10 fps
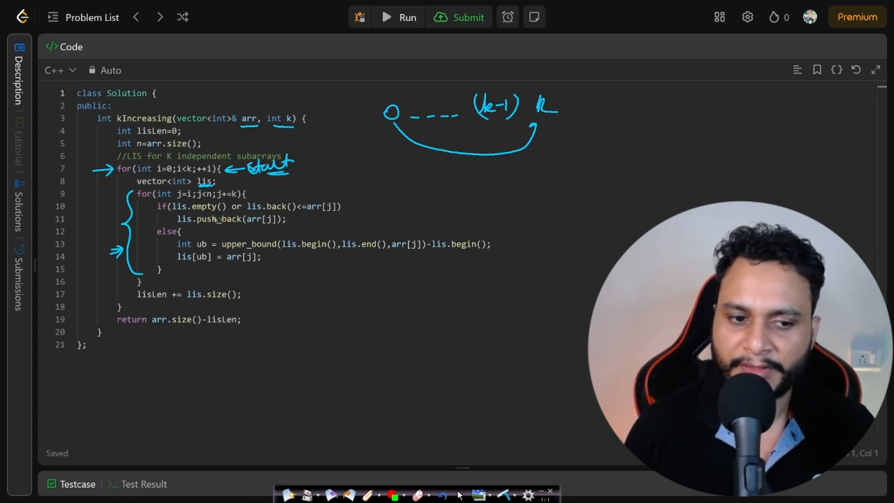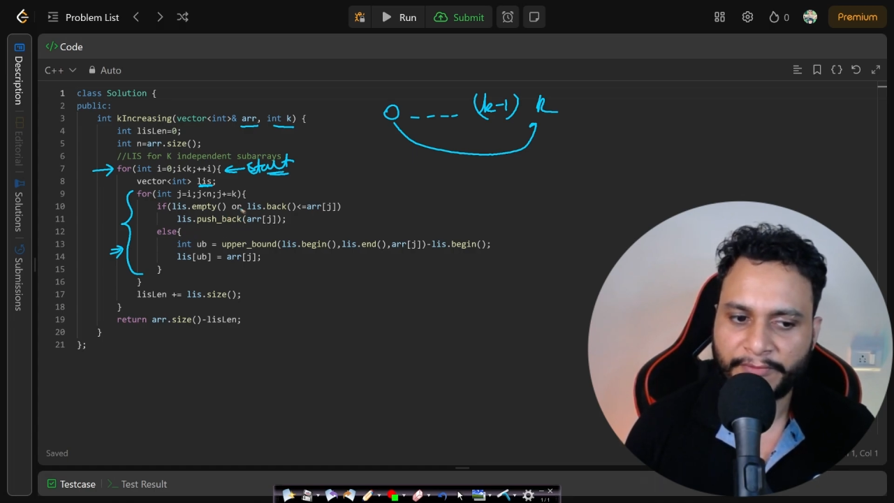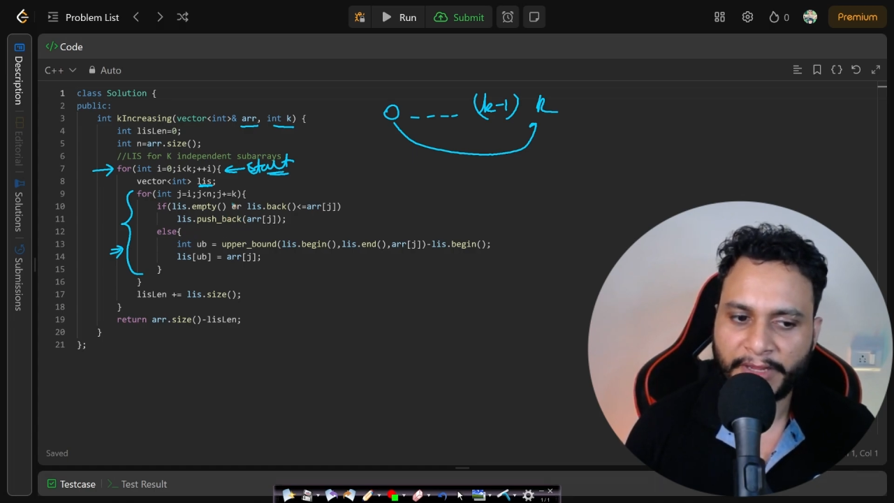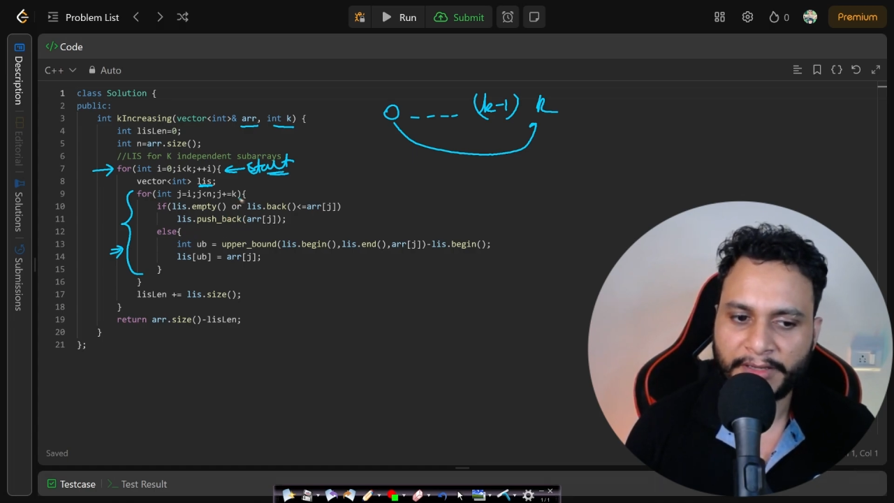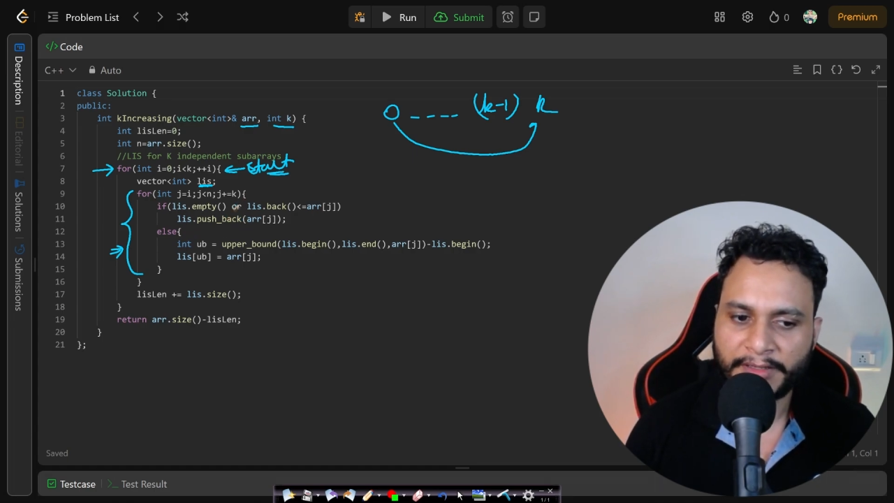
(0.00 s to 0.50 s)

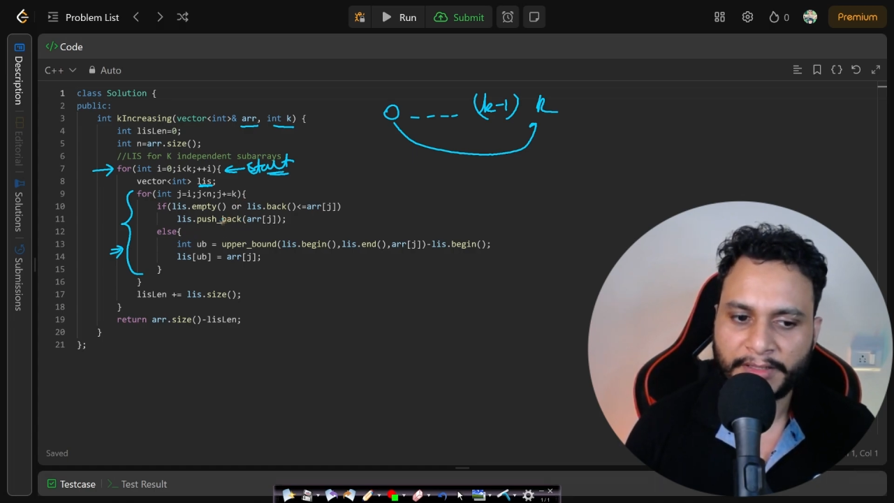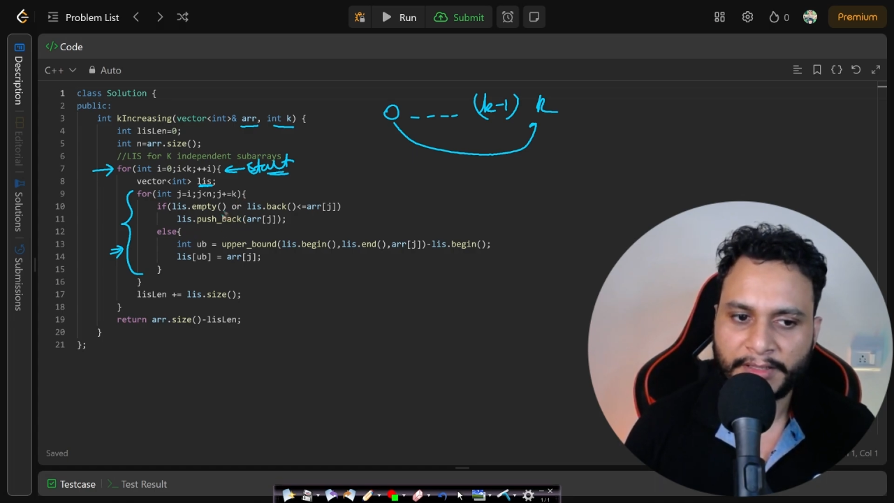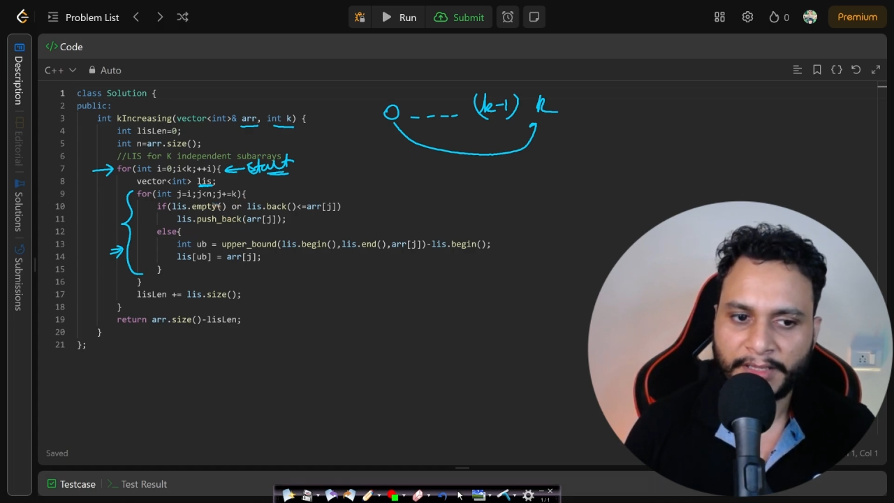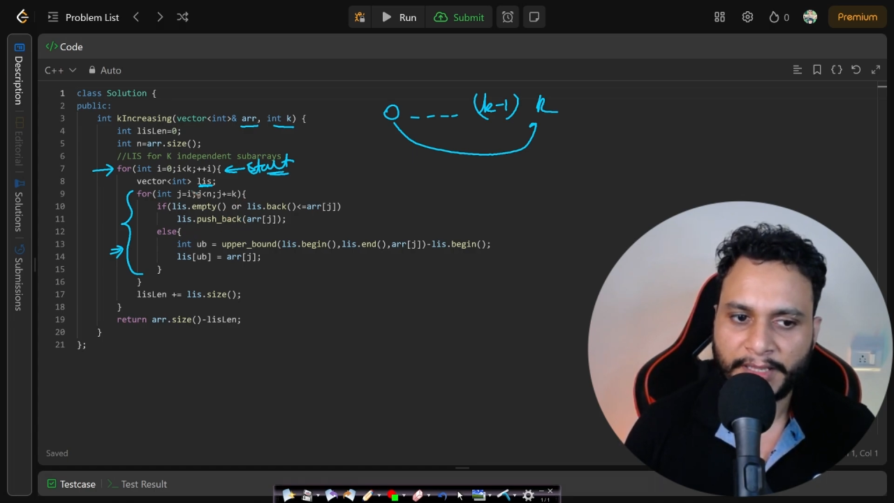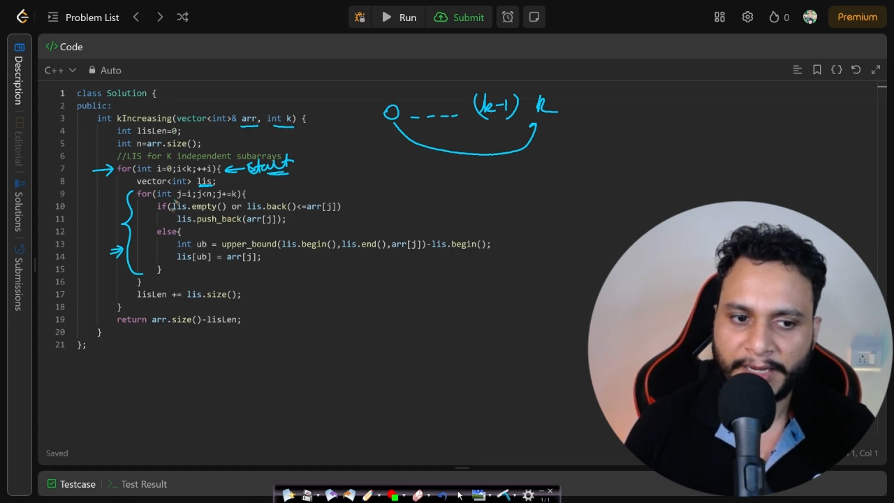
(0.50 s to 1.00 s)
Fine.
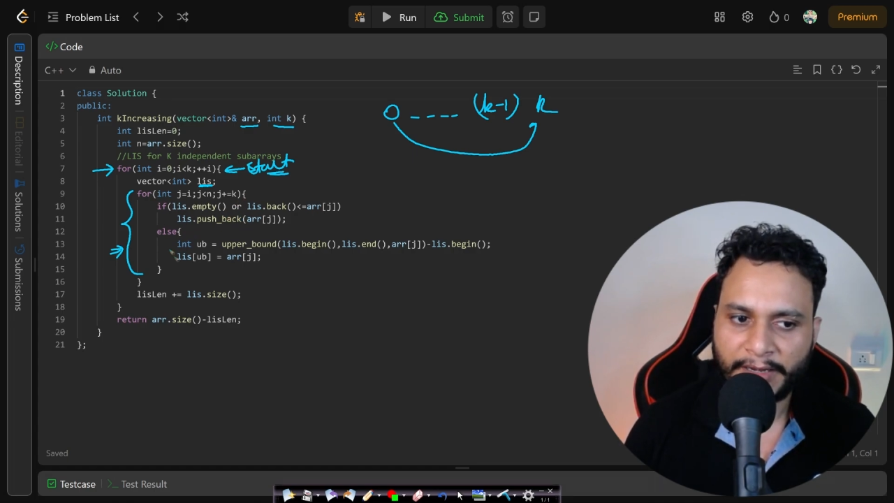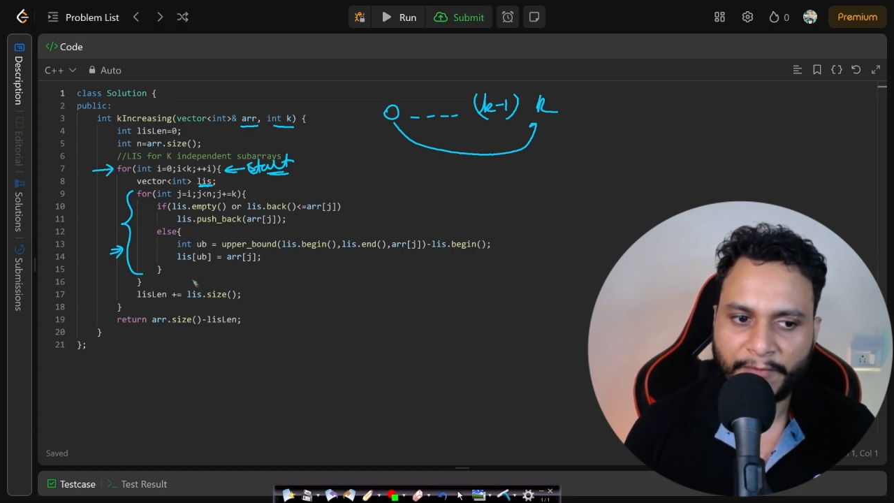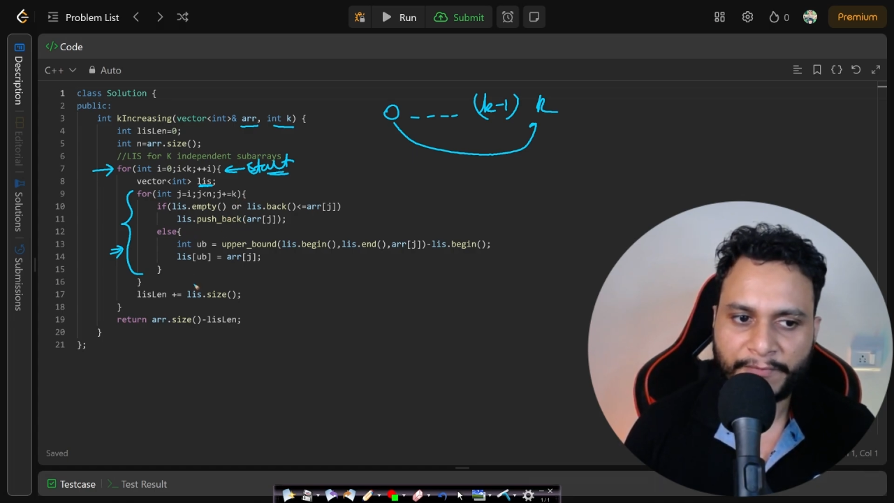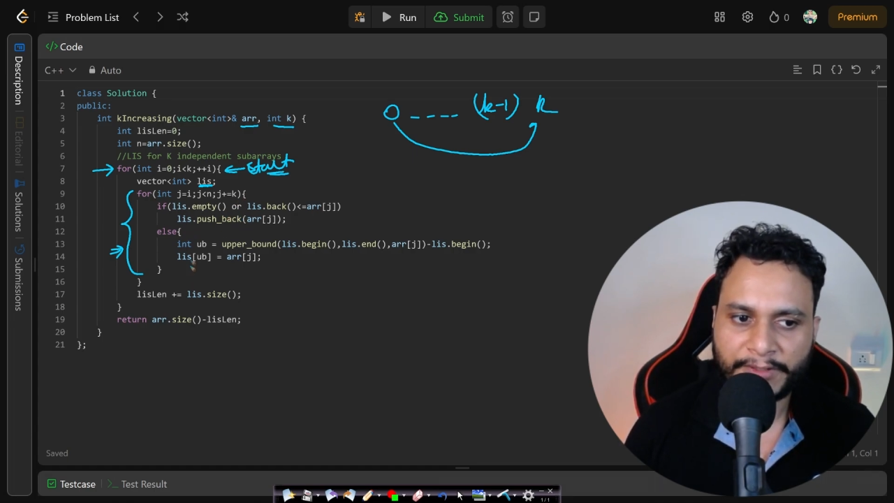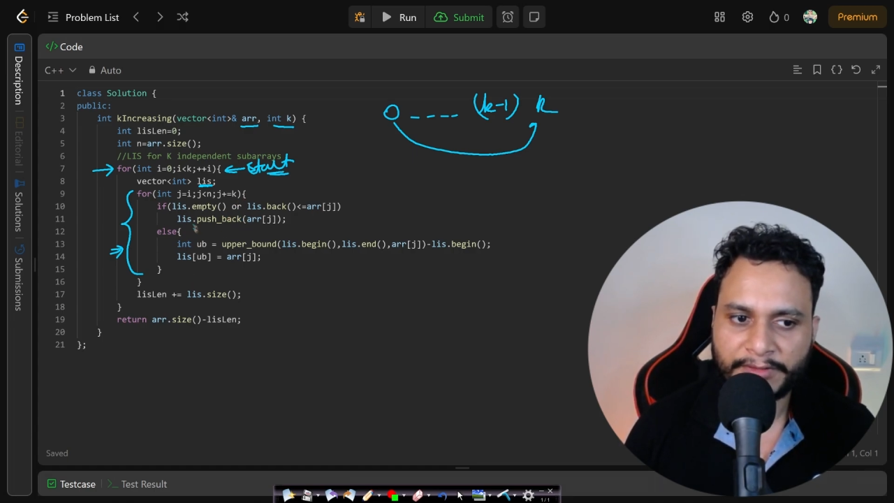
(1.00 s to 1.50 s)
And
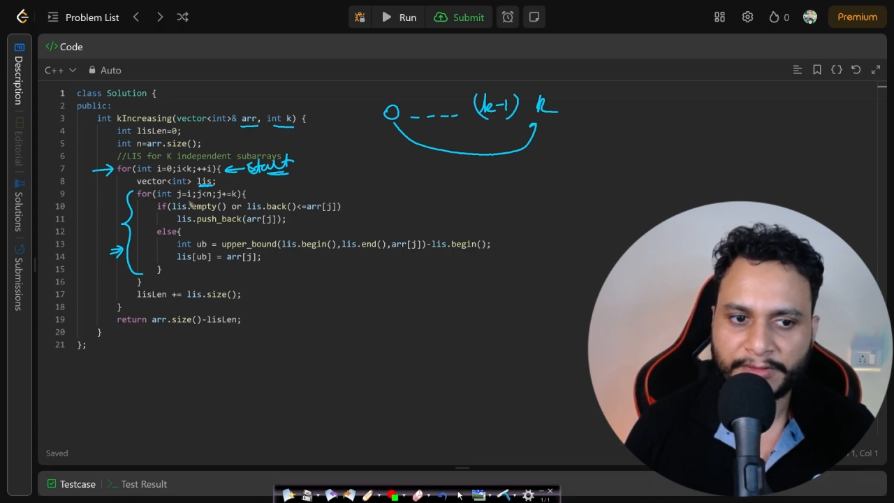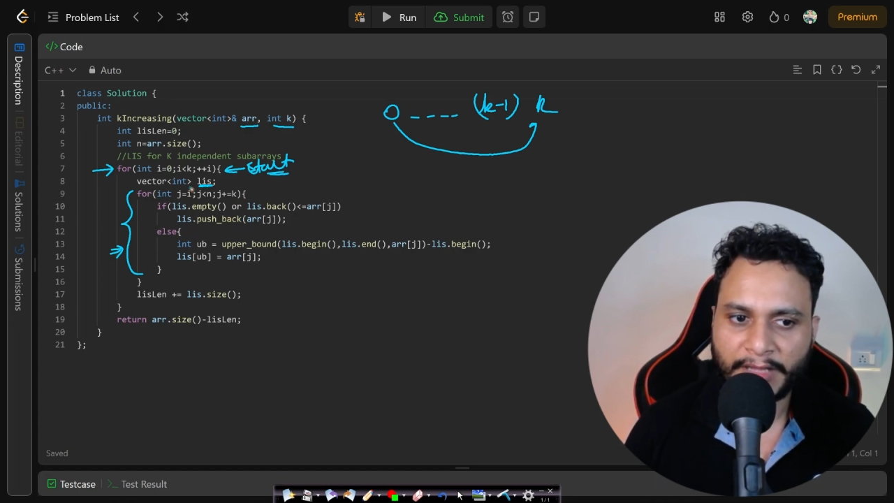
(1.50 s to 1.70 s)
after